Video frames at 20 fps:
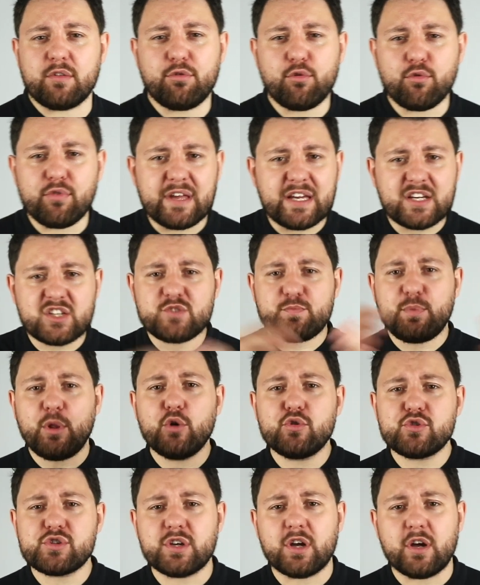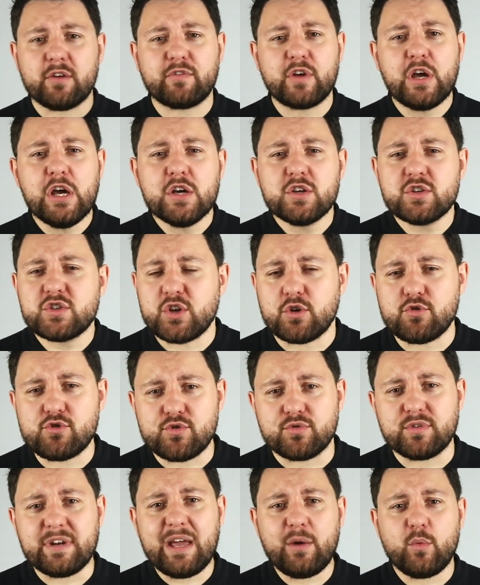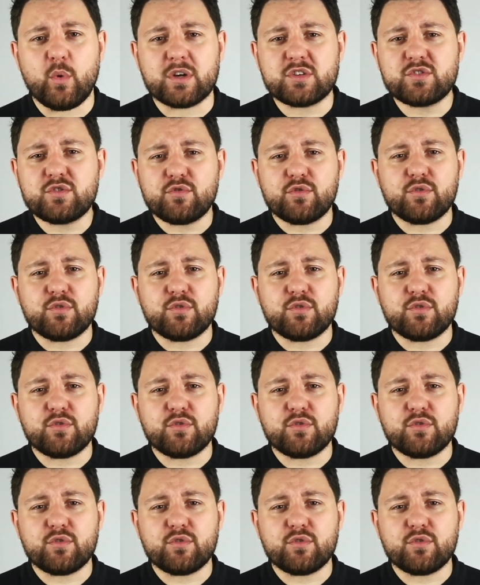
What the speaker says: Through the explosion of social networks,